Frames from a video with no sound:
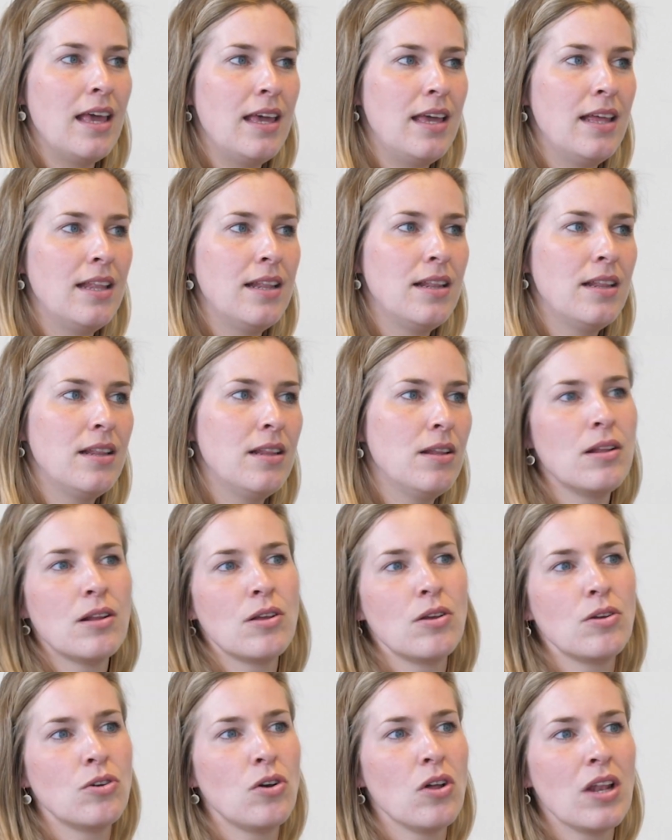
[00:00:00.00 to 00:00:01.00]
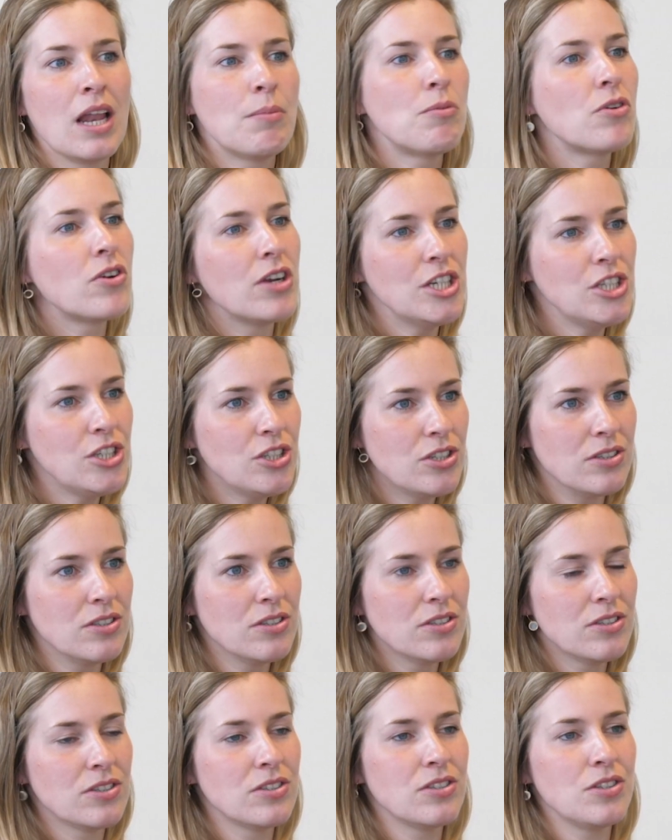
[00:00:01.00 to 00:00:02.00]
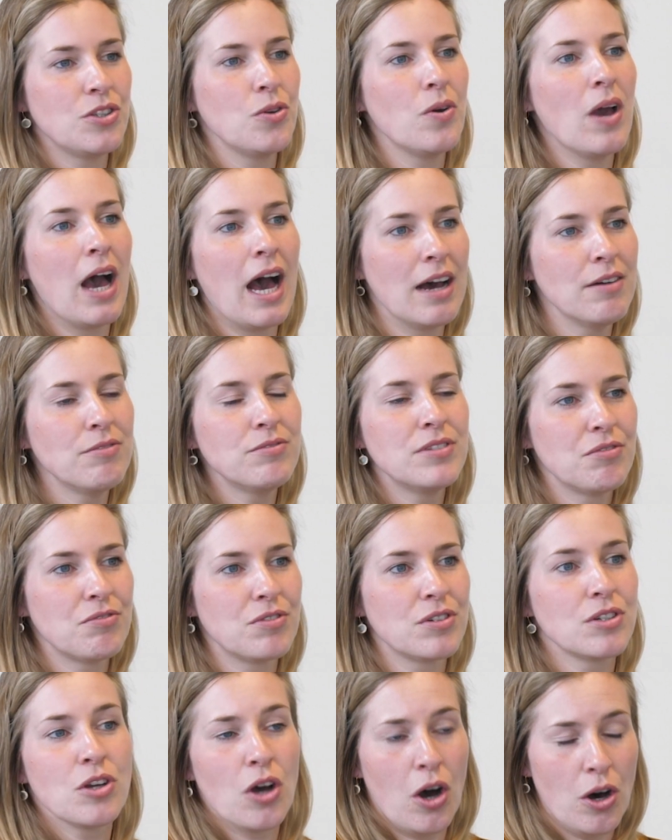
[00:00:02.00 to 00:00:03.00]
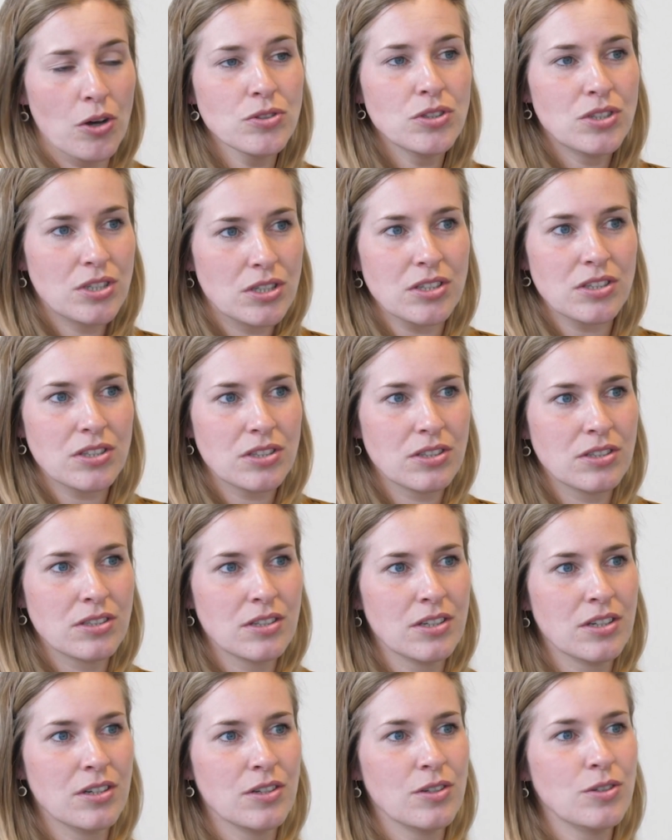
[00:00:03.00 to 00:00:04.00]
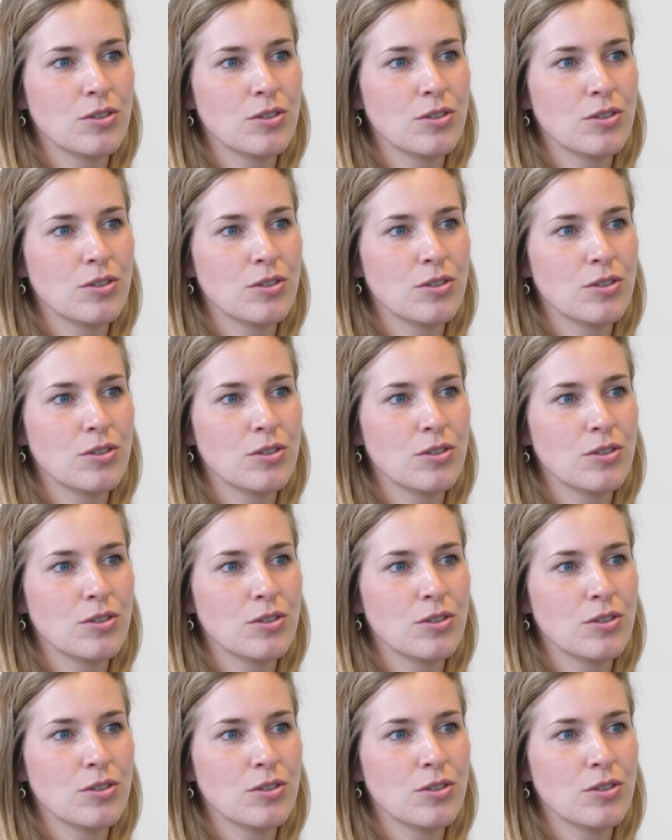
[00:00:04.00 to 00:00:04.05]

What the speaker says: in collaborations, you have different cultures.